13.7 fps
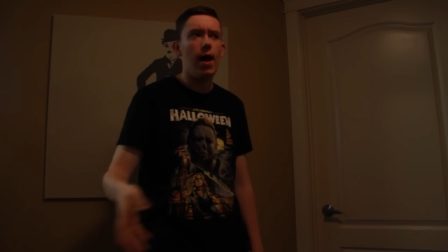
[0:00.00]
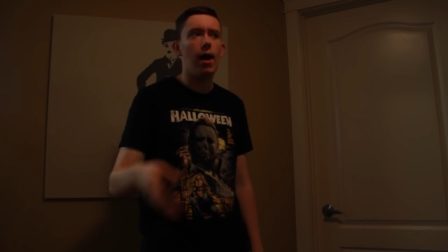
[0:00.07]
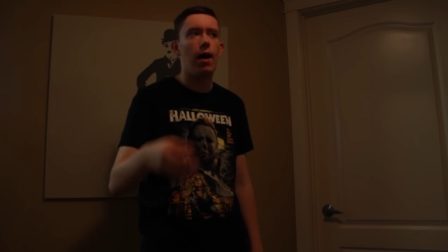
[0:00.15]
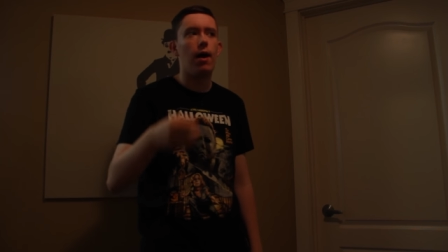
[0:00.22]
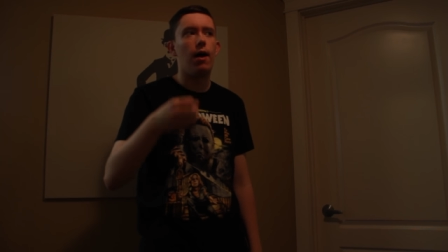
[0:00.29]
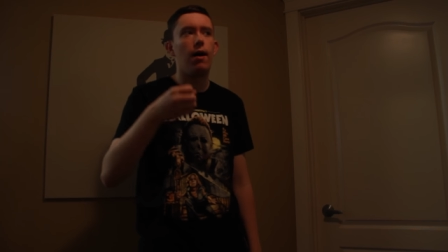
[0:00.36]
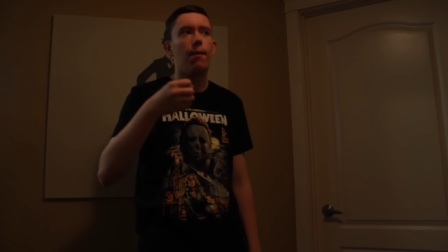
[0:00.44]

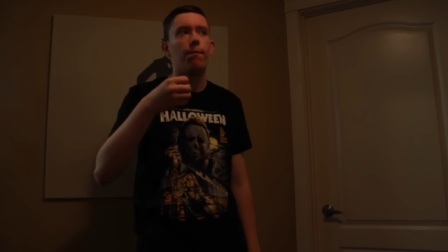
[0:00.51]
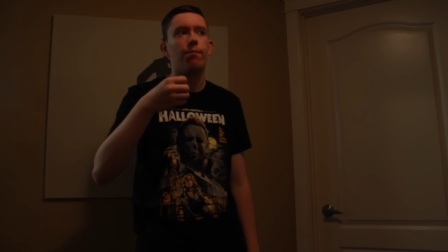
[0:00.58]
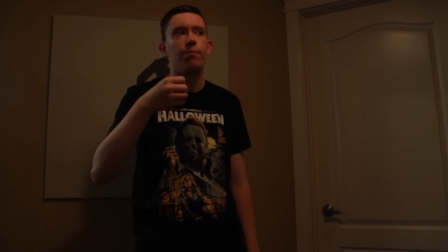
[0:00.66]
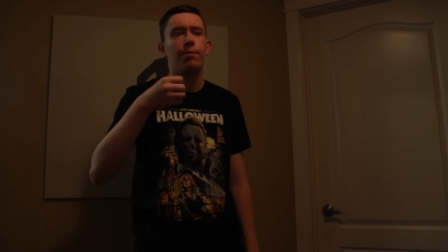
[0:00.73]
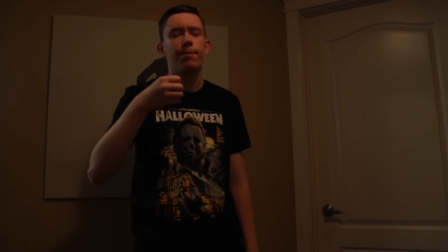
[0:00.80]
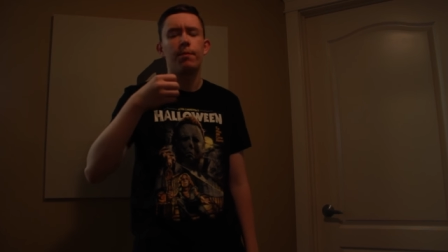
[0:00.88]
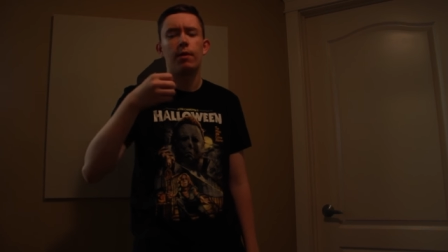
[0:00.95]

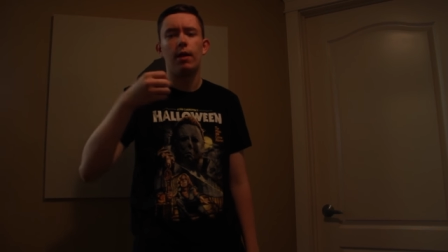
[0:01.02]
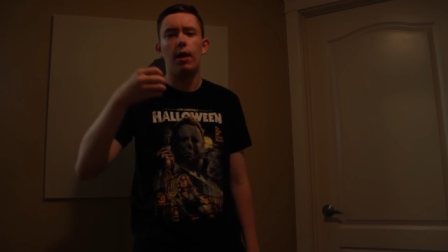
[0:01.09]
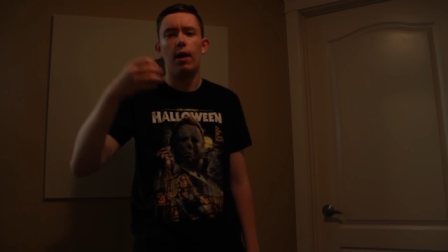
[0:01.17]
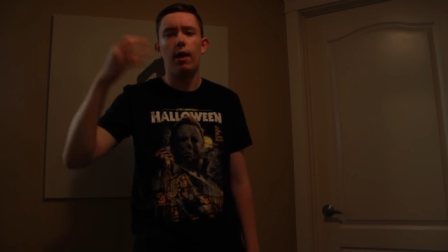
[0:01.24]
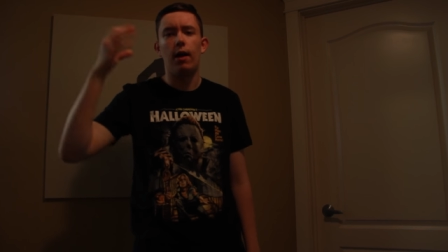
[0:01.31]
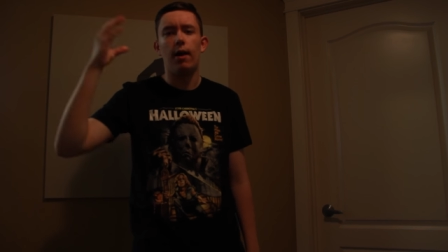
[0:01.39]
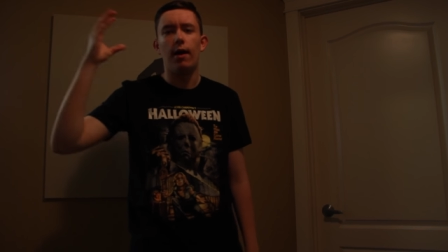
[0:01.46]
Um,
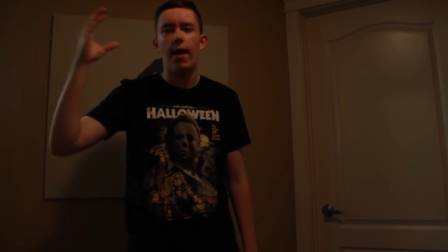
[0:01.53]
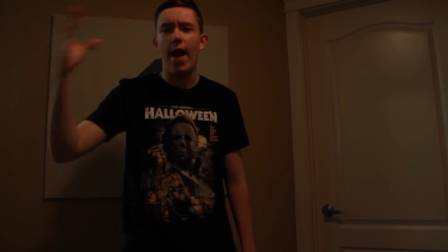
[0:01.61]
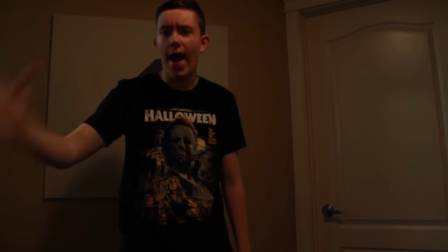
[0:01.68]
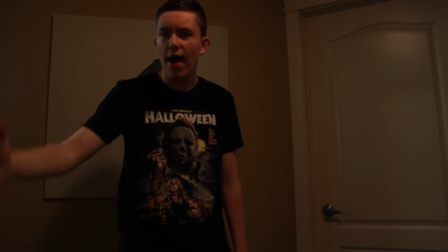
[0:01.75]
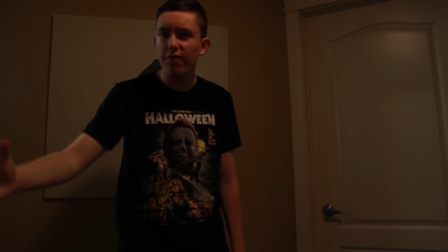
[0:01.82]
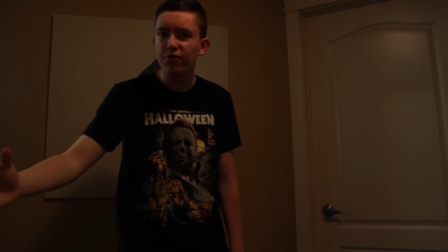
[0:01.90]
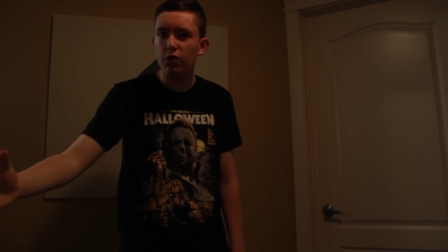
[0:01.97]
uh,
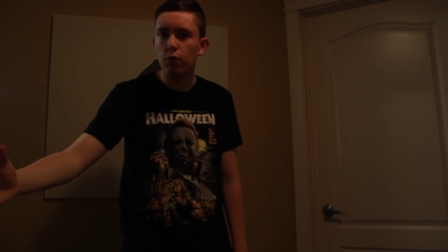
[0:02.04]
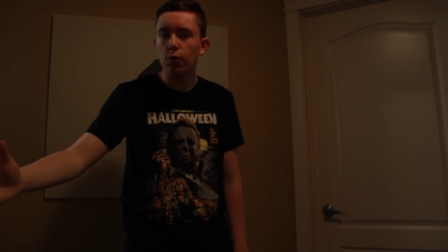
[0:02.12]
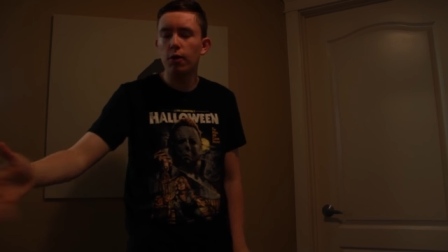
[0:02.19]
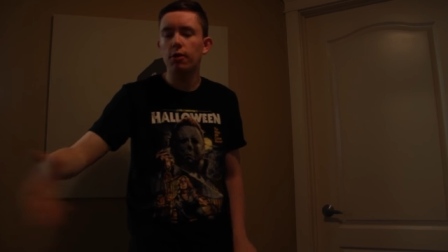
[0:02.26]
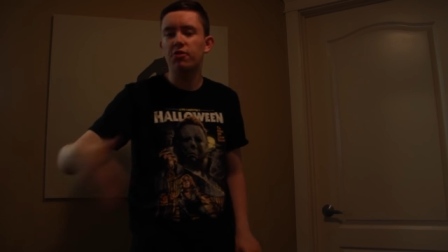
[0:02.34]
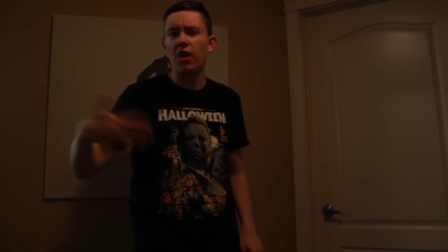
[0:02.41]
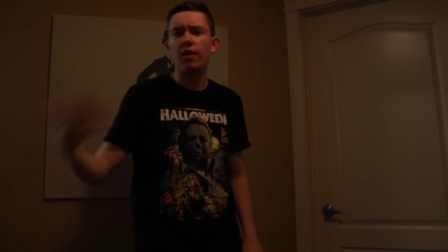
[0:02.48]

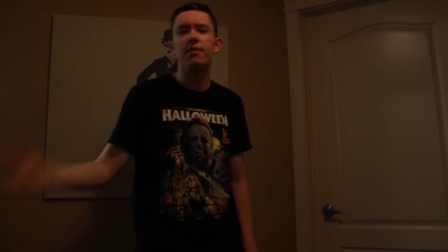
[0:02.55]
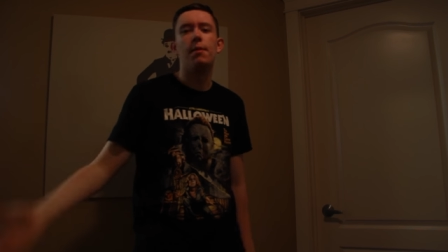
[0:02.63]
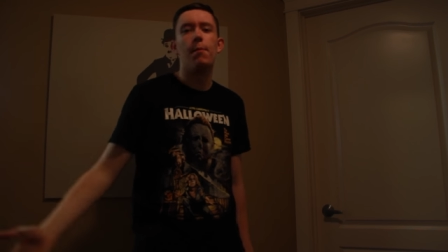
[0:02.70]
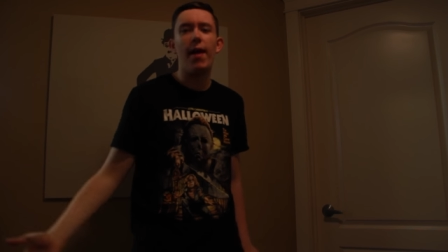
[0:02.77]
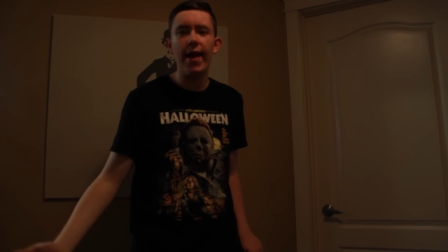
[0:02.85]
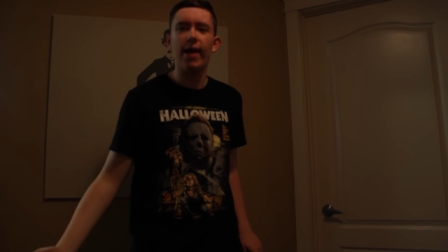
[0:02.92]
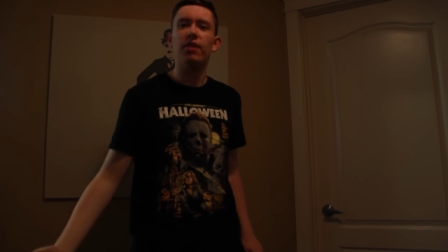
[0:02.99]
afterwards on
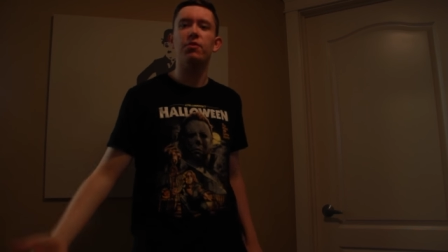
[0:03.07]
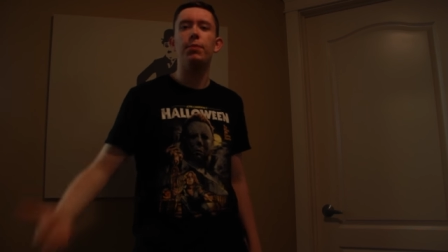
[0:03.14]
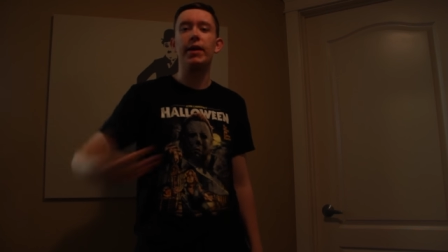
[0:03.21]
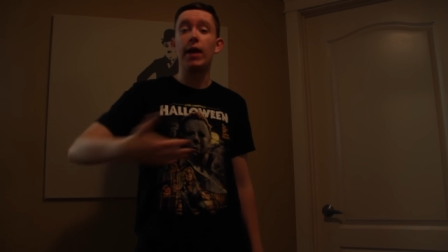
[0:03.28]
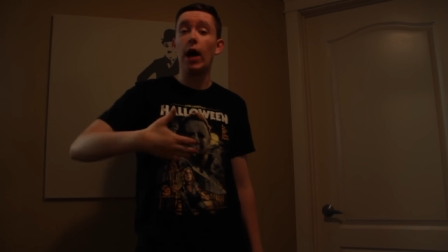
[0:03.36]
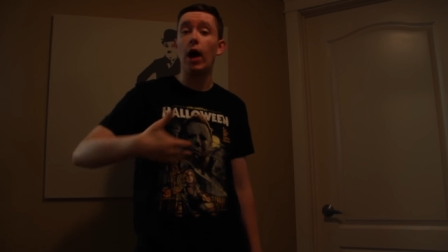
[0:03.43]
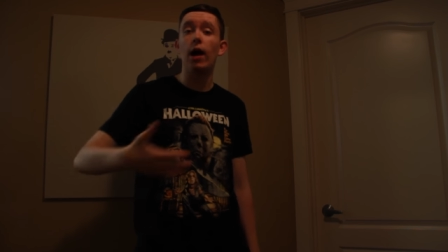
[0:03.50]
demand
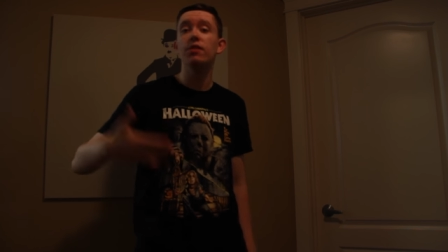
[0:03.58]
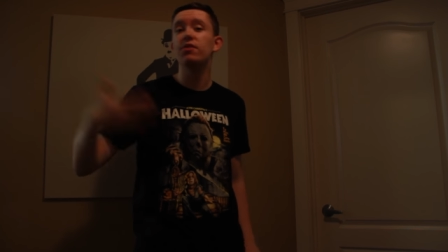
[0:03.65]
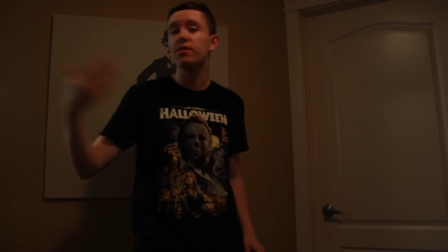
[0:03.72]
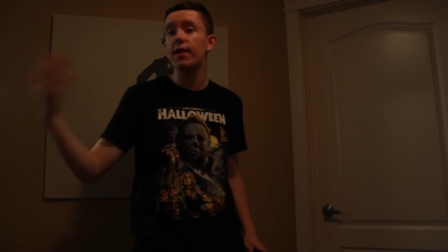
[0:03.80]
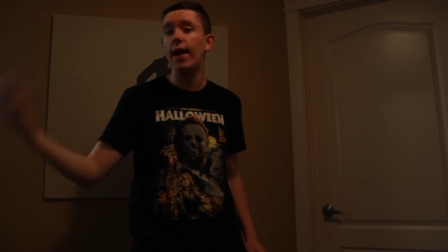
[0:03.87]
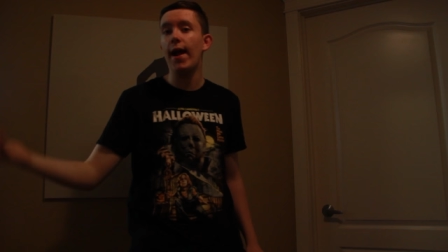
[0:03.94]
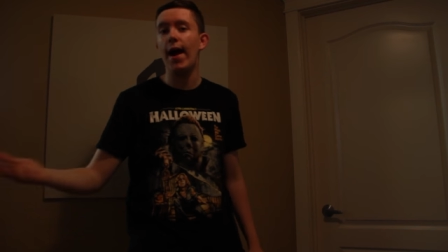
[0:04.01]

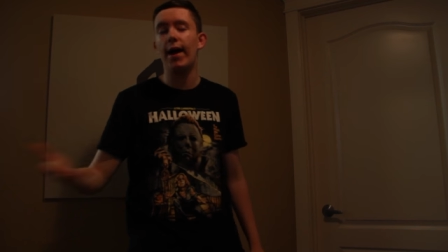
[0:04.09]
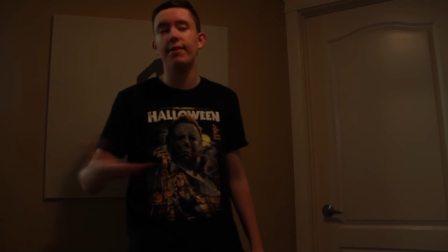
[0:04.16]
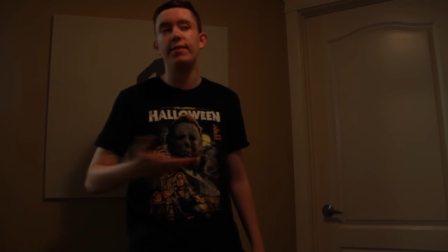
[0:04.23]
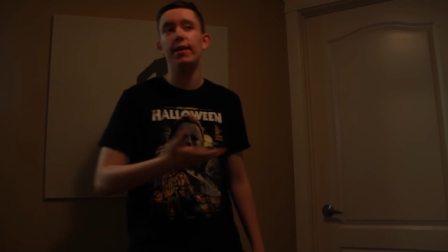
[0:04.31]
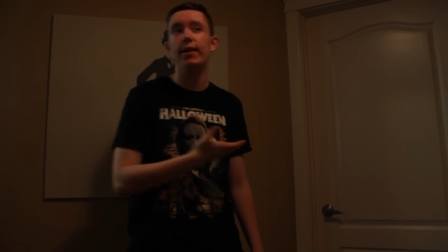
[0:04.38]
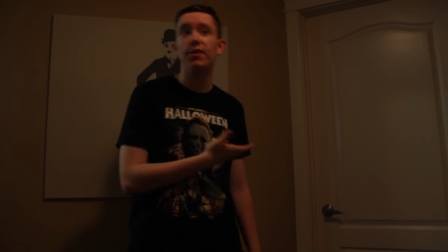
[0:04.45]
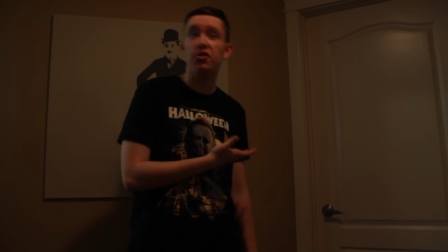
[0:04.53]
because they
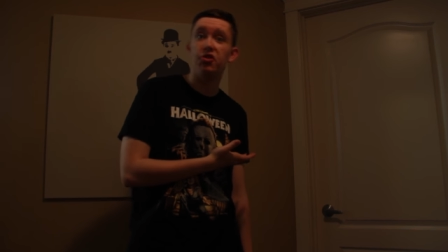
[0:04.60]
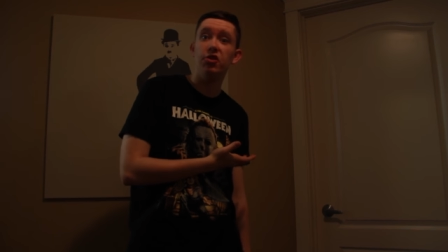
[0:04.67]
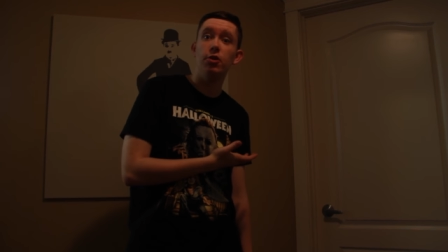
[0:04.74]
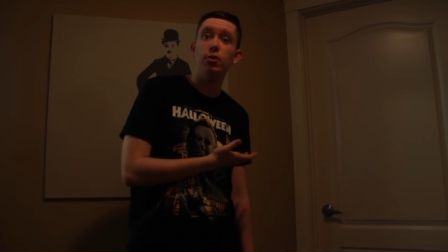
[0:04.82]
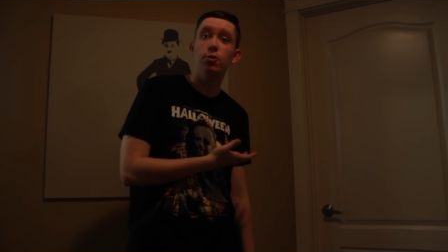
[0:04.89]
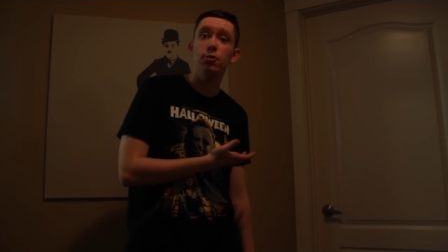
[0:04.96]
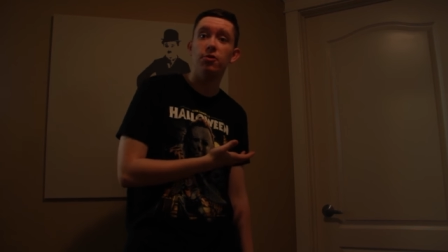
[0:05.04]
had the
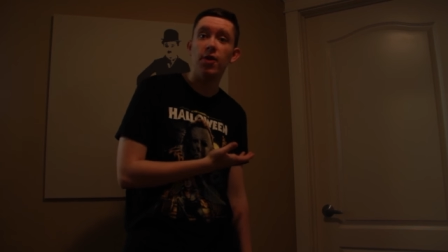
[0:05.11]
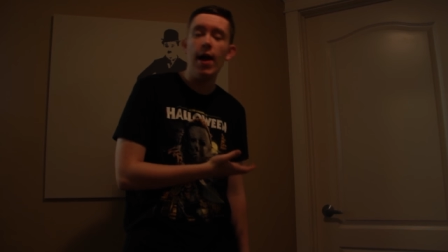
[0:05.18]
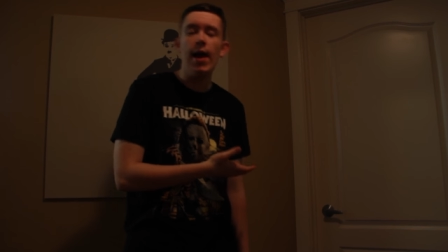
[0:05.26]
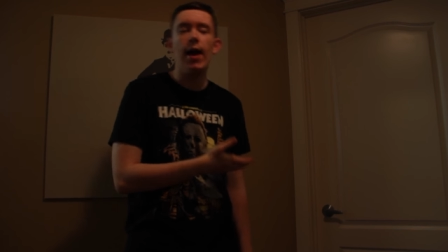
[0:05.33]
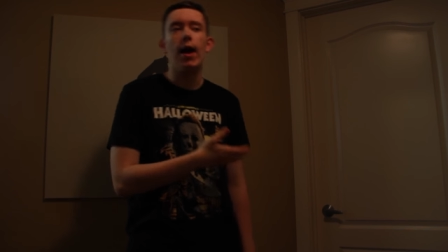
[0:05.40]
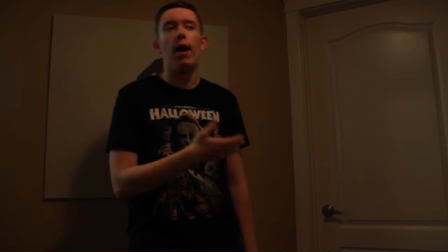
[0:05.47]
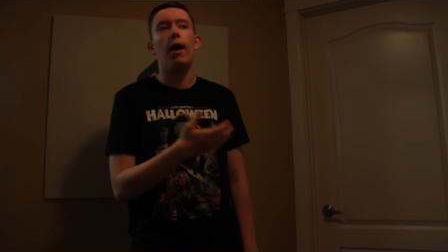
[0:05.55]
issues
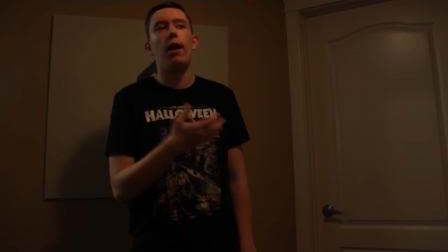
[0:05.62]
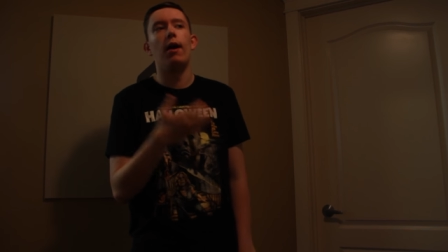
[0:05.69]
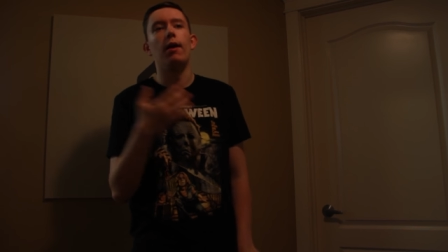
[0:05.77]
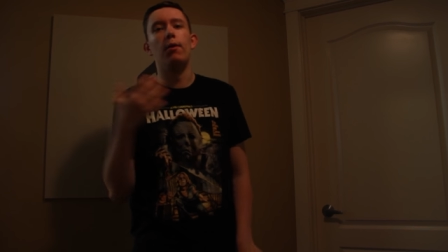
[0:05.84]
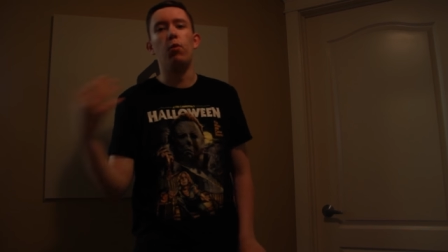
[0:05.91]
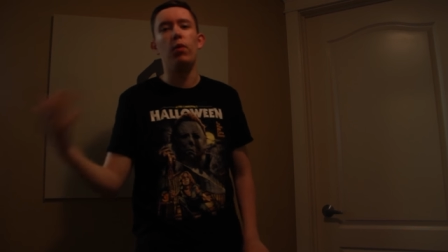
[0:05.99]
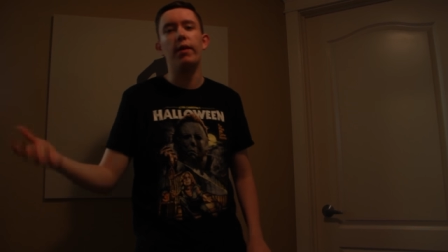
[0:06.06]

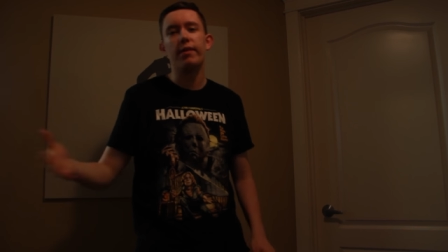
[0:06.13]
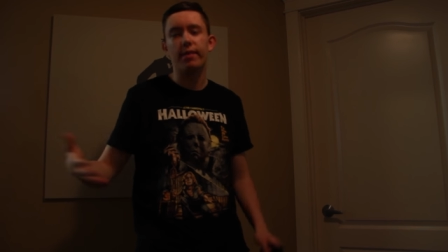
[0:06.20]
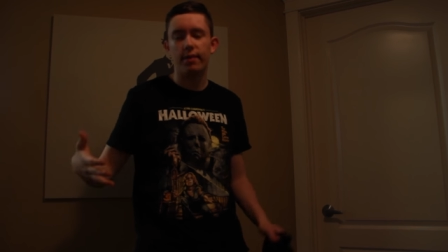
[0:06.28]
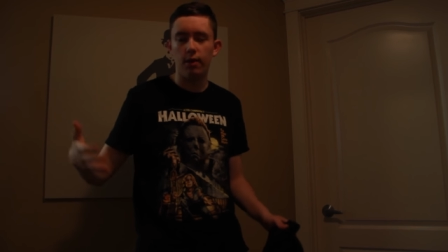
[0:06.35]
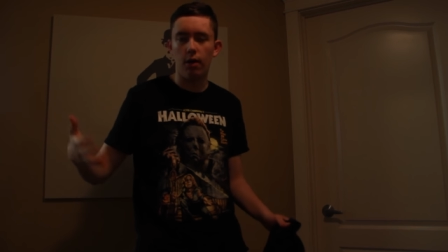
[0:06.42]
uh, with